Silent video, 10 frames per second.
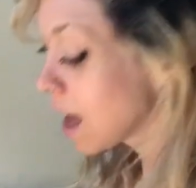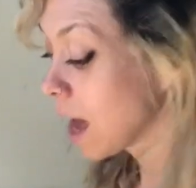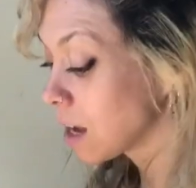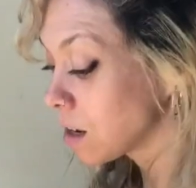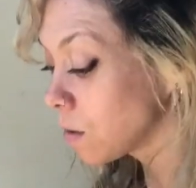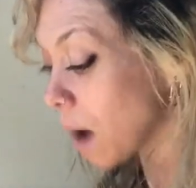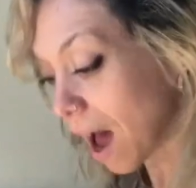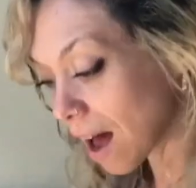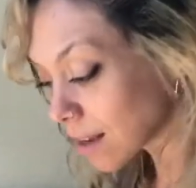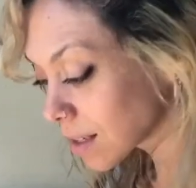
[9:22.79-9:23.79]
and you
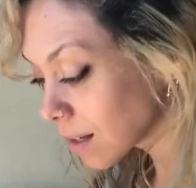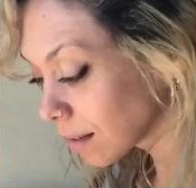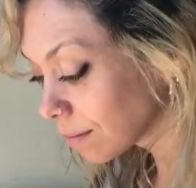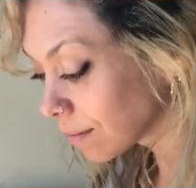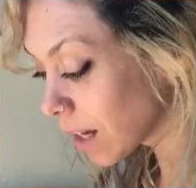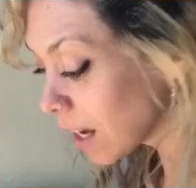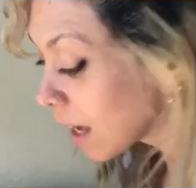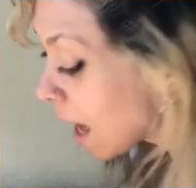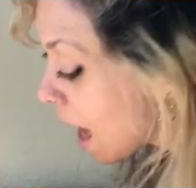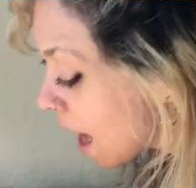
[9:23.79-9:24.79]
ask, like,
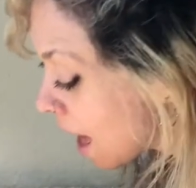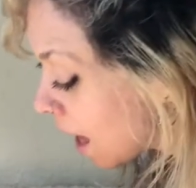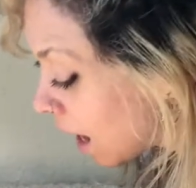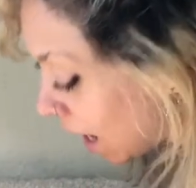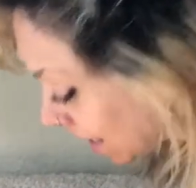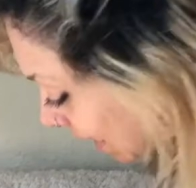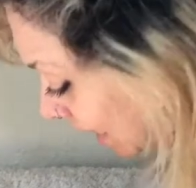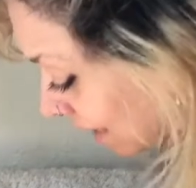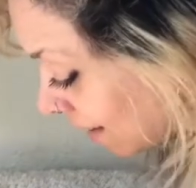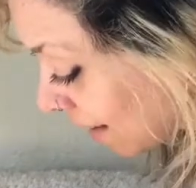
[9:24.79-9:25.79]
honey,